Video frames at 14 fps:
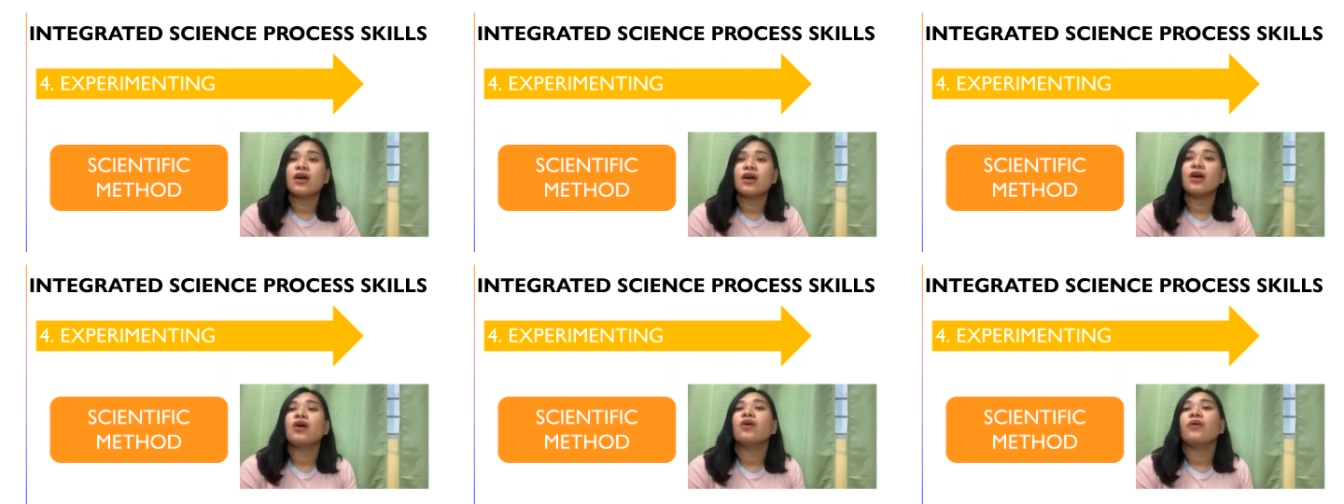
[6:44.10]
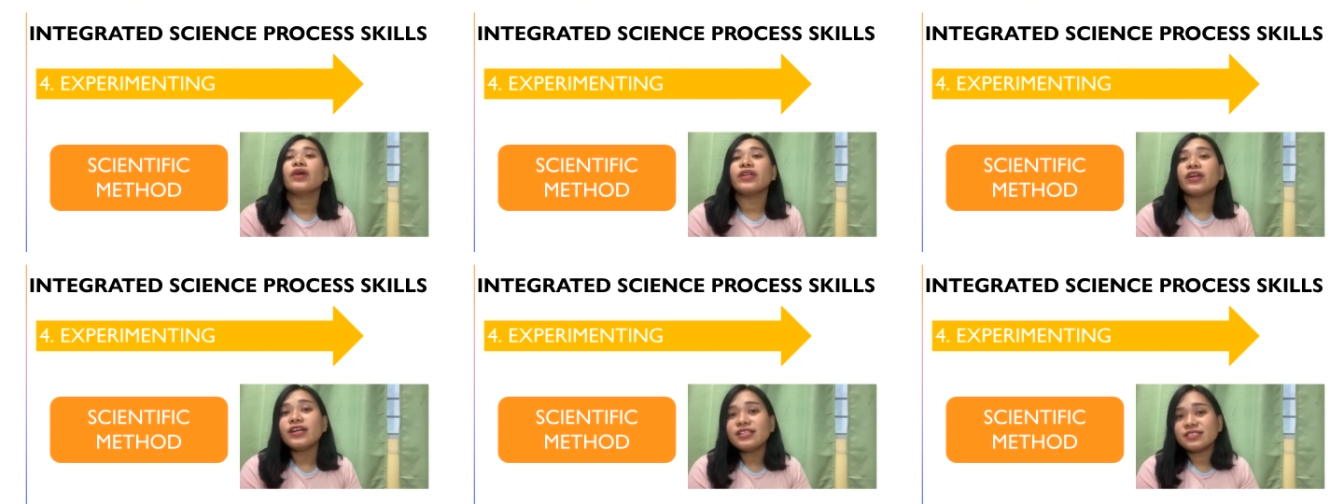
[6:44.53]
When
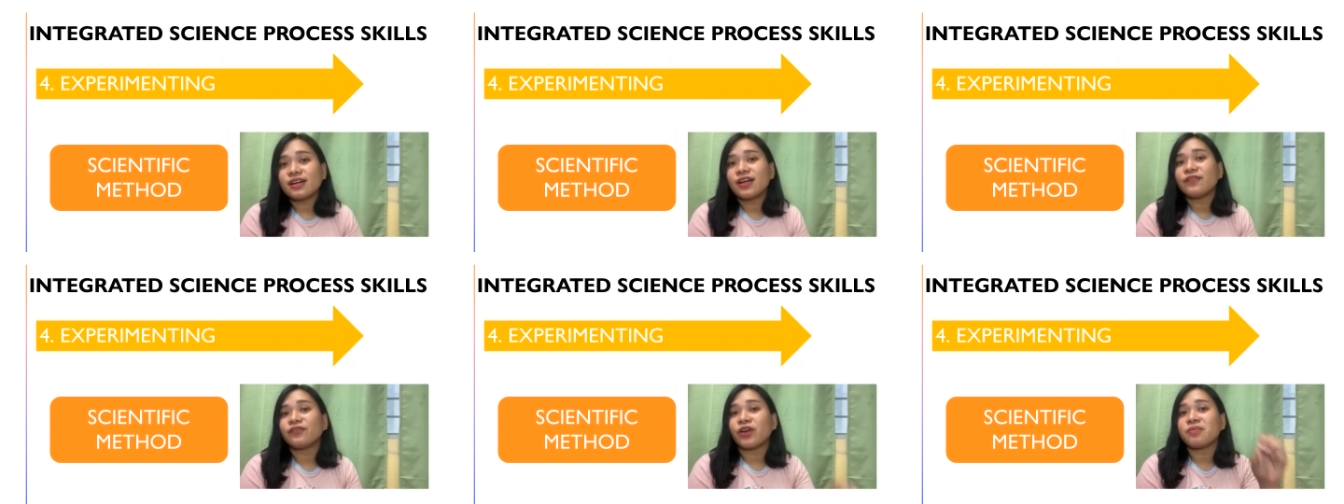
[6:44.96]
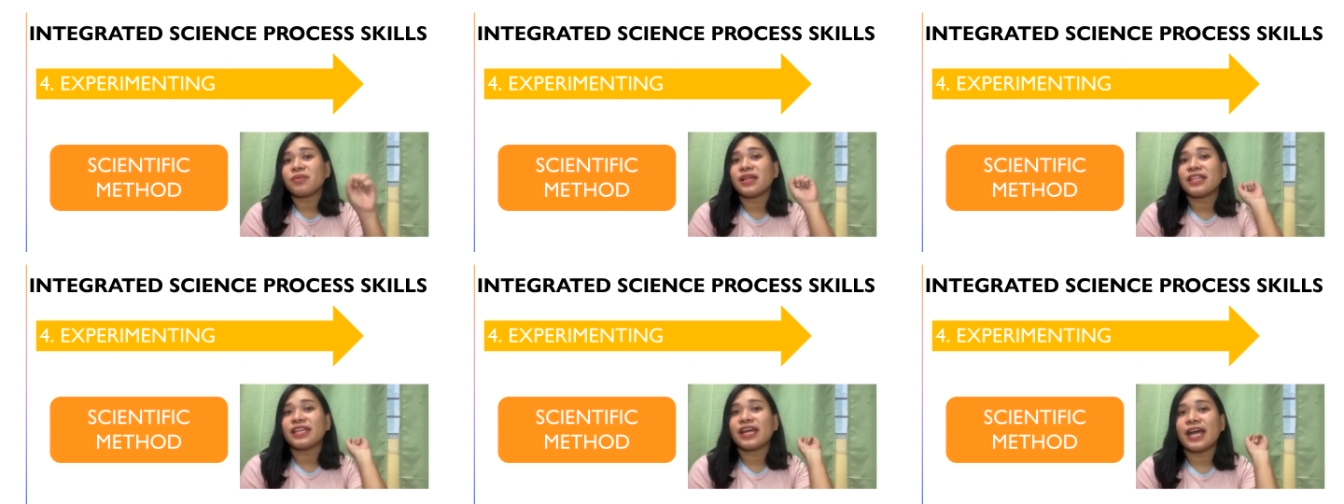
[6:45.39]
you're done
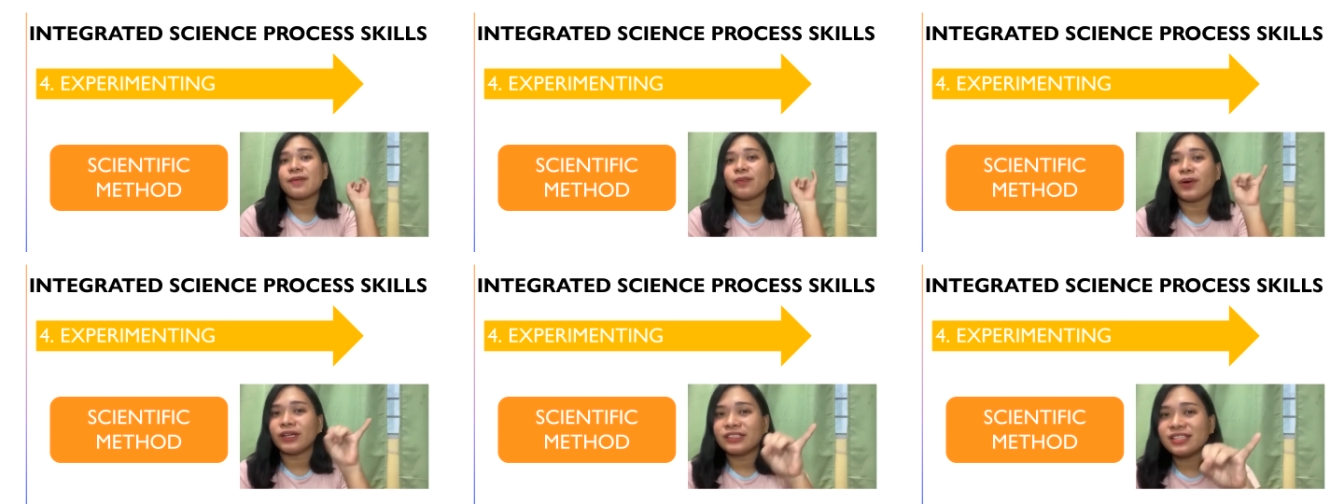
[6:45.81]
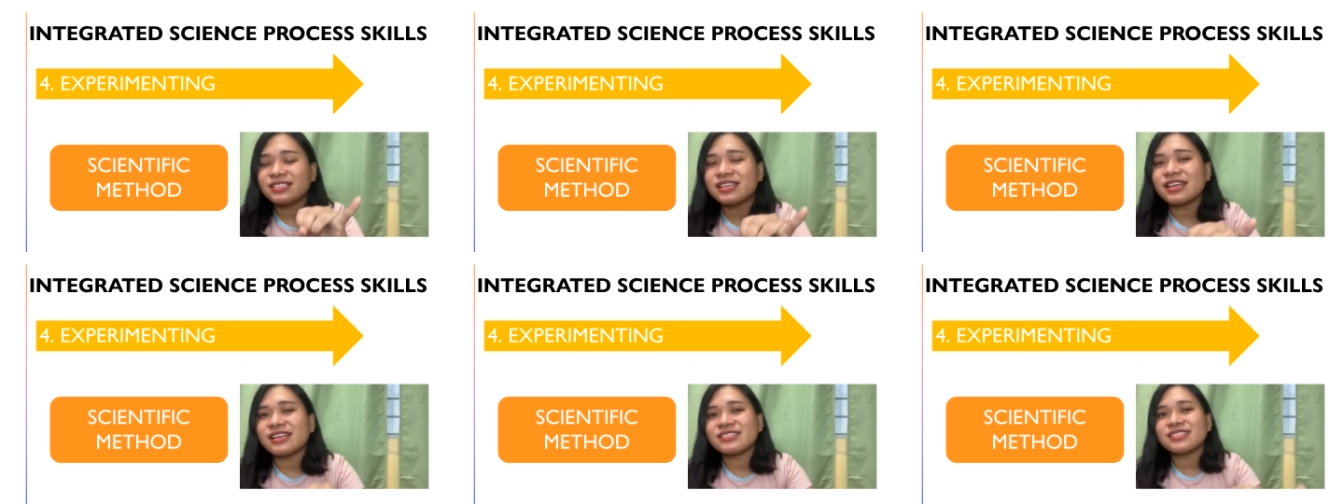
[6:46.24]
formulating
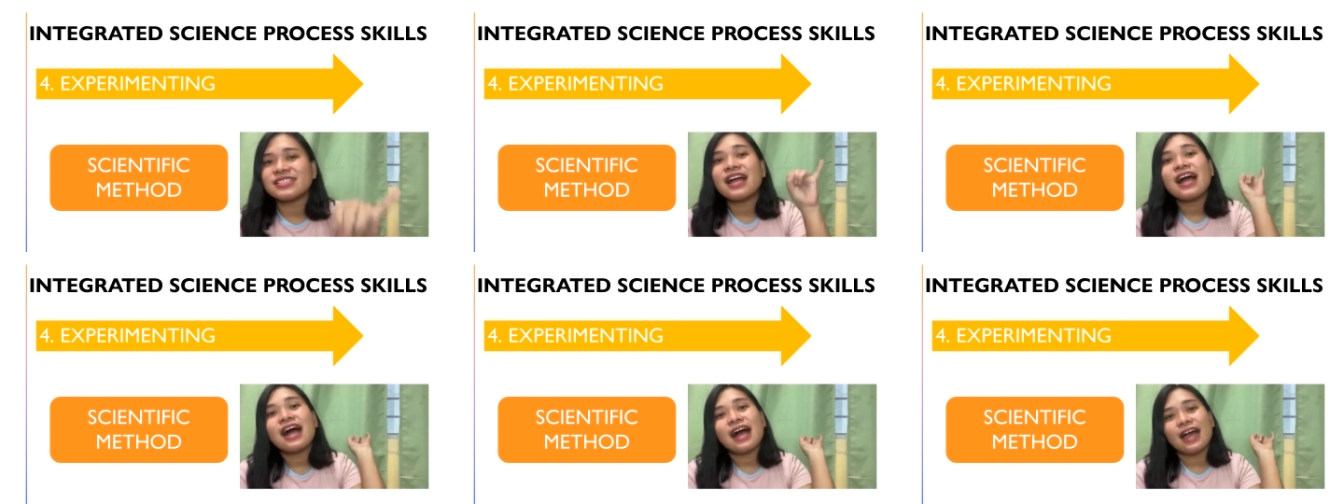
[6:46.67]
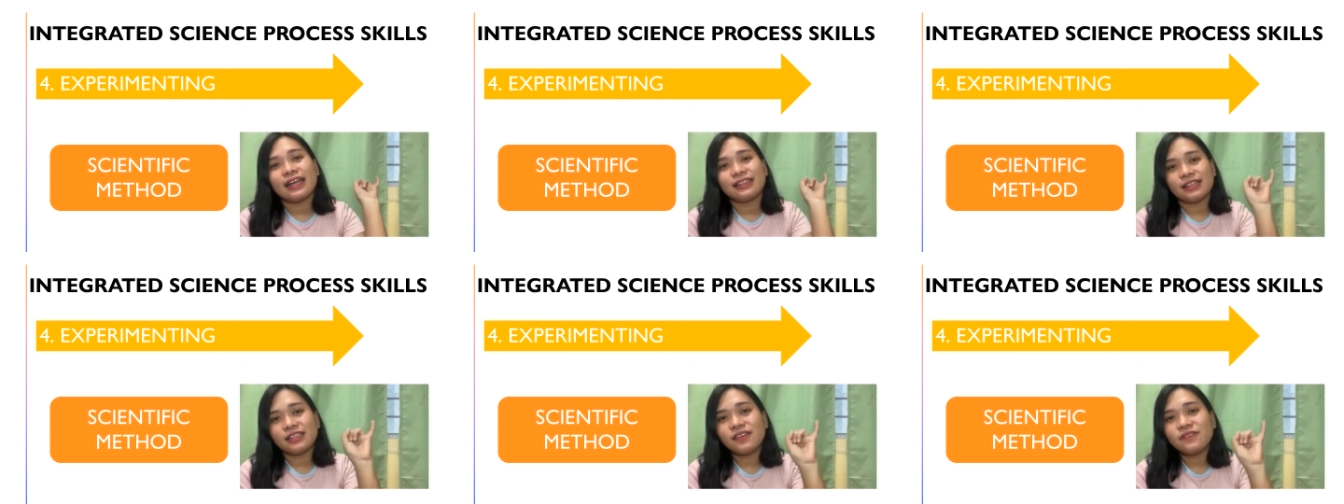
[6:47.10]
hypothesis,
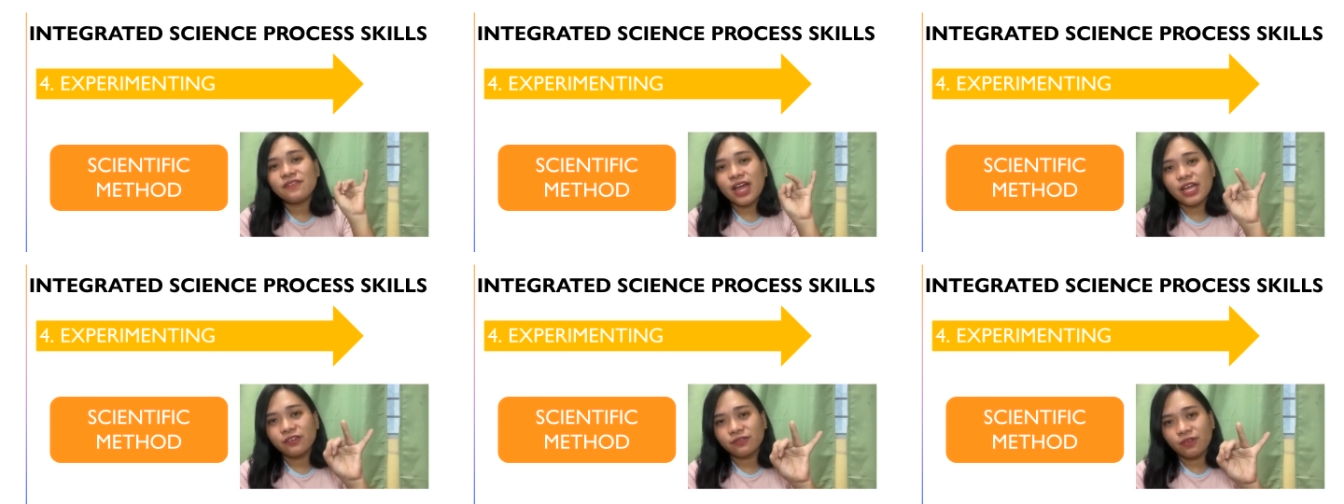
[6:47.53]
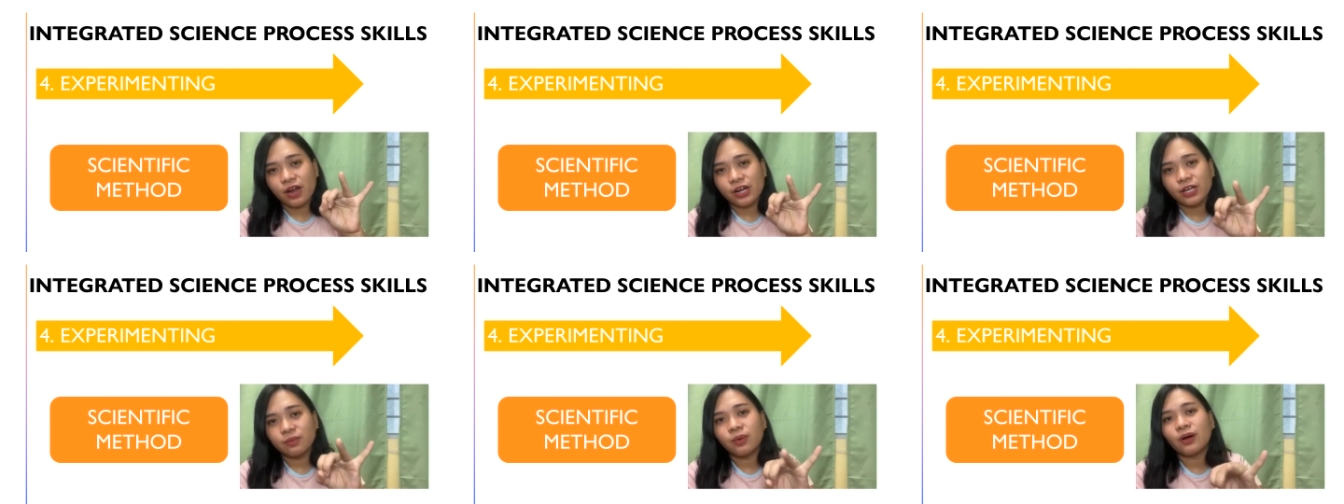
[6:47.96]
identifying
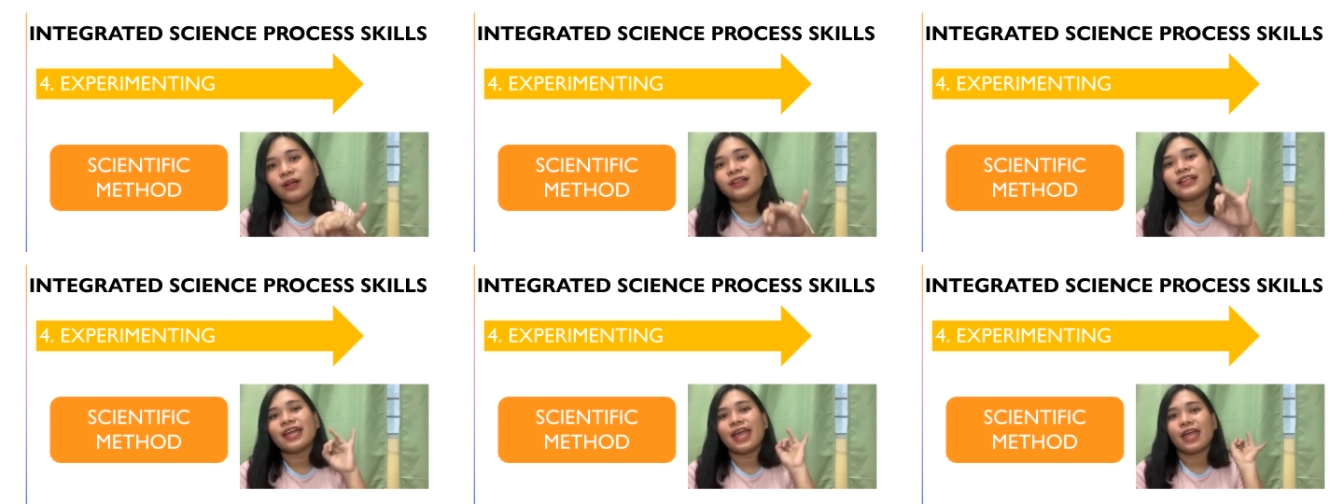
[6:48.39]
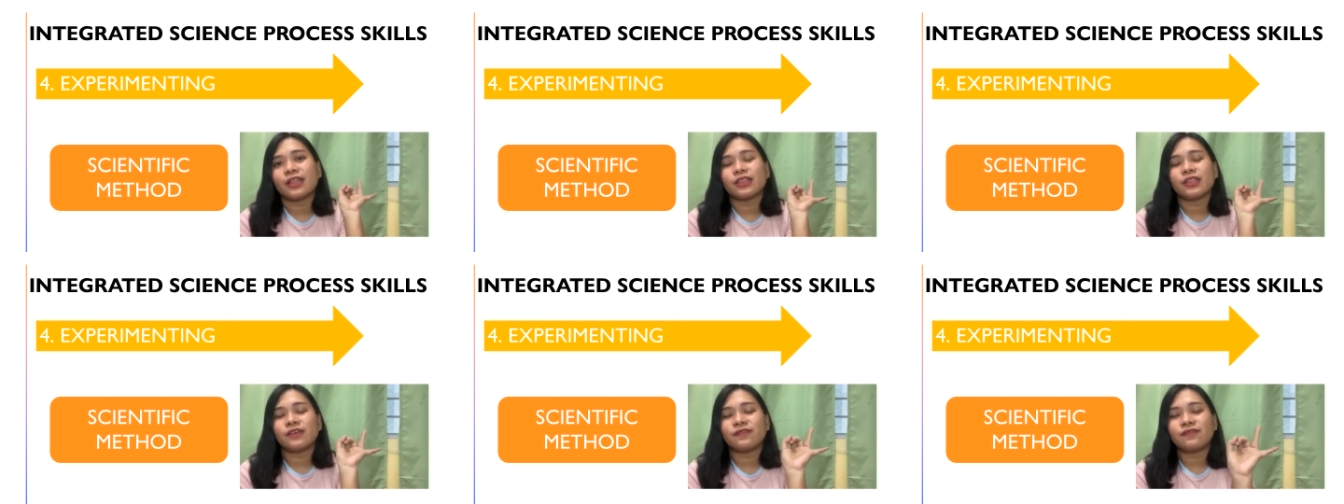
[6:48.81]
variable, and
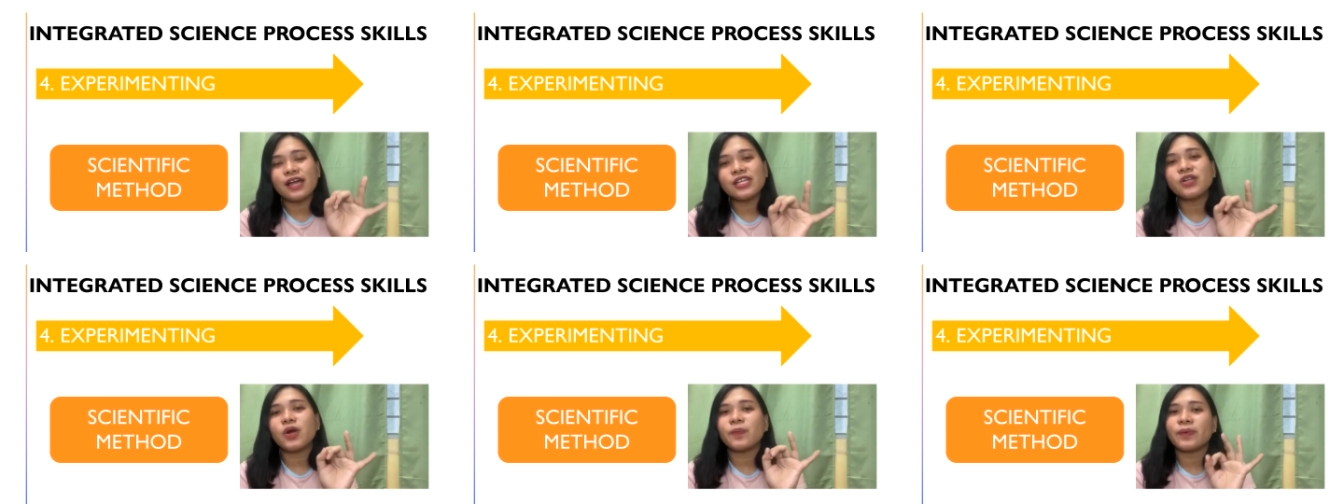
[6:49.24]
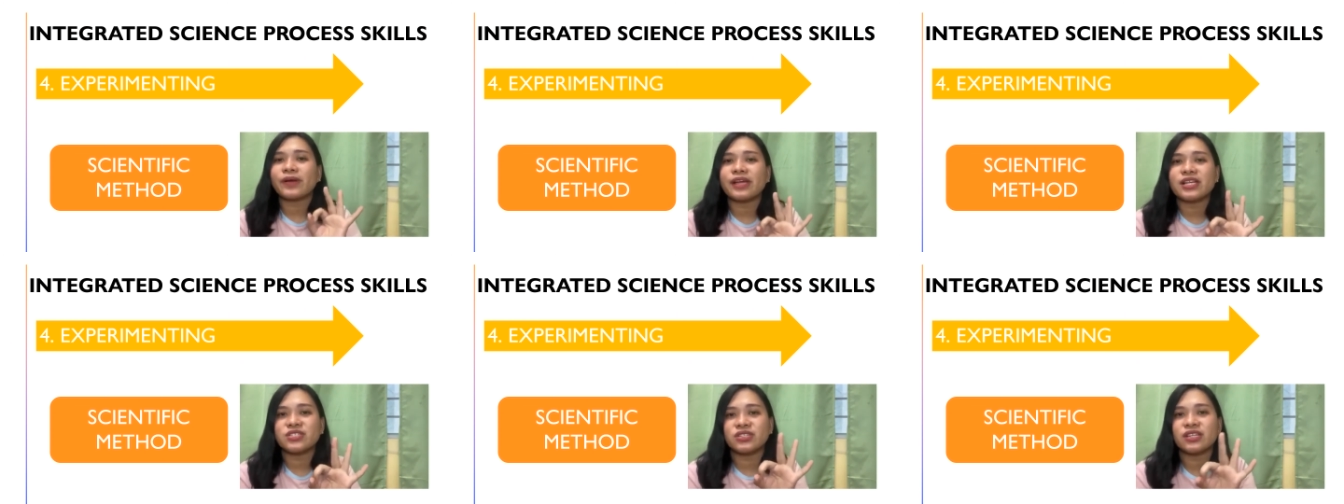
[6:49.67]
defining
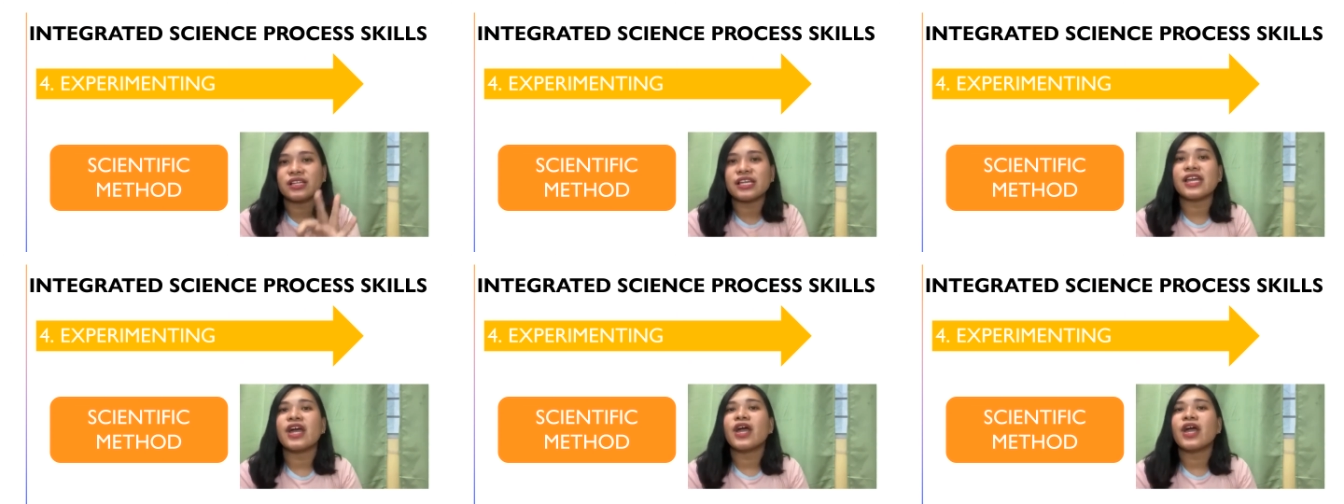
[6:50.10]
operationally,